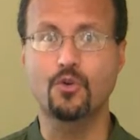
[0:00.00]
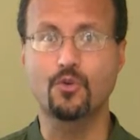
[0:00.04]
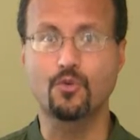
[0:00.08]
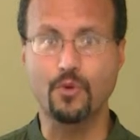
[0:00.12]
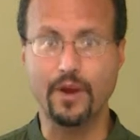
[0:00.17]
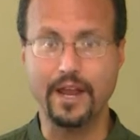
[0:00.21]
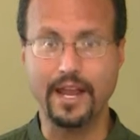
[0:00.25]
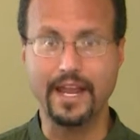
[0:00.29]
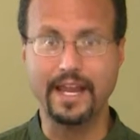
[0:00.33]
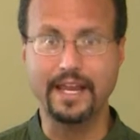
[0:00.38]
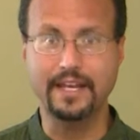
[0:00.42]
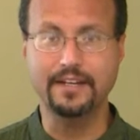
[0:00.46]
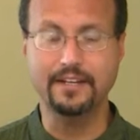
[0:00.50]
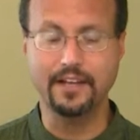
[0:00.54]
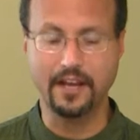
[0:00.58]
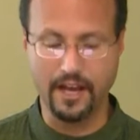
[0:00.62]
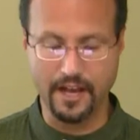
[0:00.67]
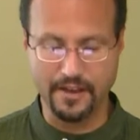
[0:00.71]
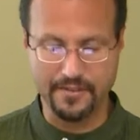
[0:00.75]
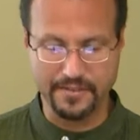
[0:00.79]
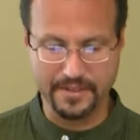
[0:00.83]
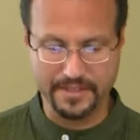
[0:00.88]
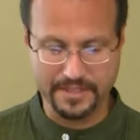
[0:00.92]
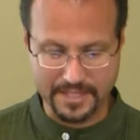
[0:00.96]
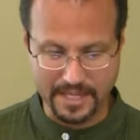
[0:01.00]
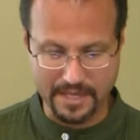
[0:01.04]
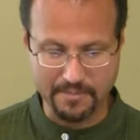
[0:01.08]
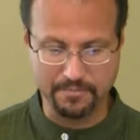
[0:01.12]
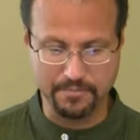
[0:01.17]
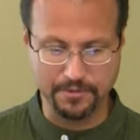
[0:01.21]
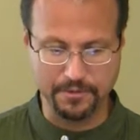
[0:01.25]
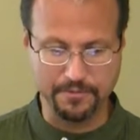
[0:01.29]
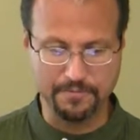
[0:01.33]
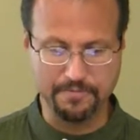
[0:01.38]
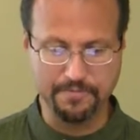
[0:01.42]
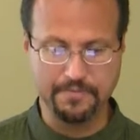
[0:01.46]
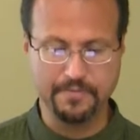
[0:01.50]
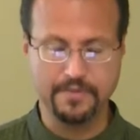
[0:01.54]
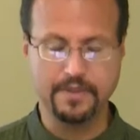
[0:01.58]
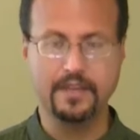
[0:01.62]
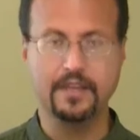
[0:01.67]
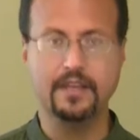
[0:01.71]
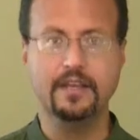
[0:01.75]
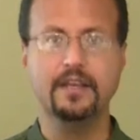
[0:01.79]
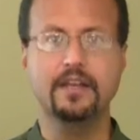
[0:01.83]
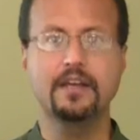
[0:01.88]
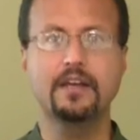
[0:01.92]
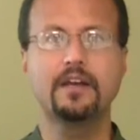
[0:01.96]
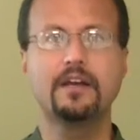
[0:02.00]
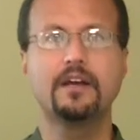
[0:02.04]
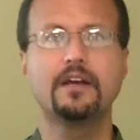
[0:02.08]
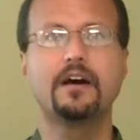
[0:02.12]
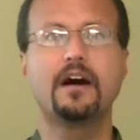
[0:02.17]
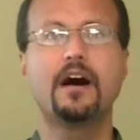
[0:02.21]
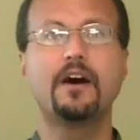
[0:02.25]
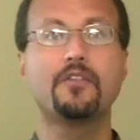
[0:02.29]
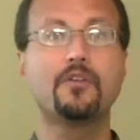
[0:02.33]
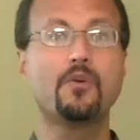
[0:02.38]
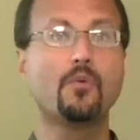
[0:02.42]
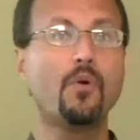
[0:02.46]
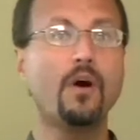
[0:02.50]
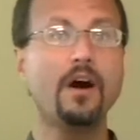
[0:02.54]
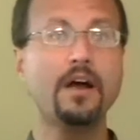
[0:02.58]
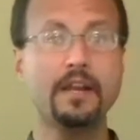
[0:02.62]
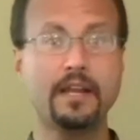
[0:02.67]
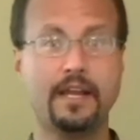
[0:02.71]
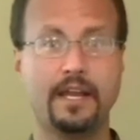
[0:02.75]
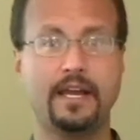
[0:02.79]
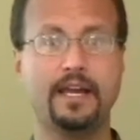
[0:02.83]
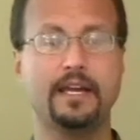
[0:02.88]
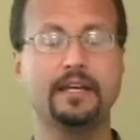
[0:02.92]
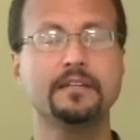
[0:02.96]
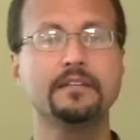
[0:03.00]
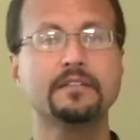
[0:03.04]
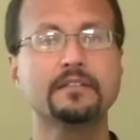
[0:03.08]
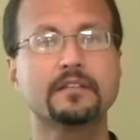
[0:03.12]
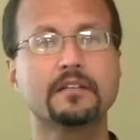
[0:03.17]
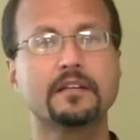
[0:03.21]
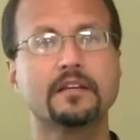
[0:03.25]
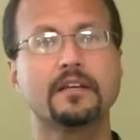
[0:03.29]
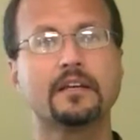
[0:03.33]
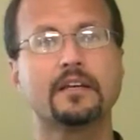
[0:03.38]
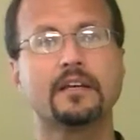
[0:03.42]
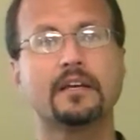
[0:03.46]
raid on the temple. On the one hand,